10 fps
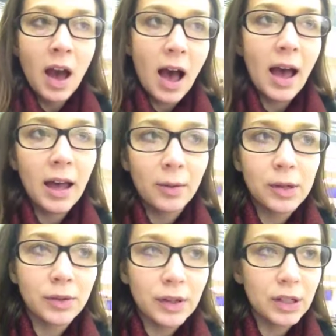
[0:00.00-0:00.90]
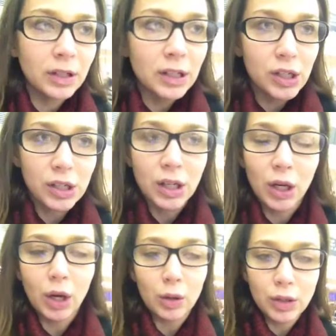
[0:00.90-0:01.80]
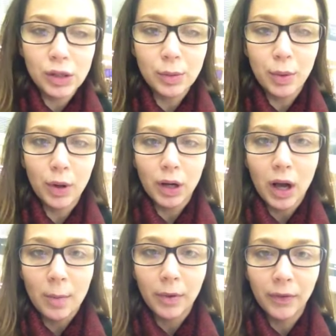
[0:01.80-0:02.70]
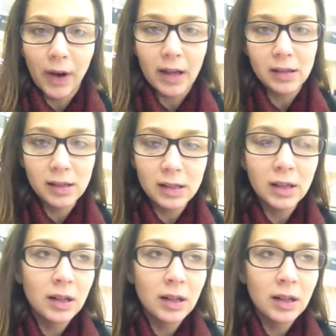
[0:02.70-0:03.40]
I was originally just gonna go to support a couple friends,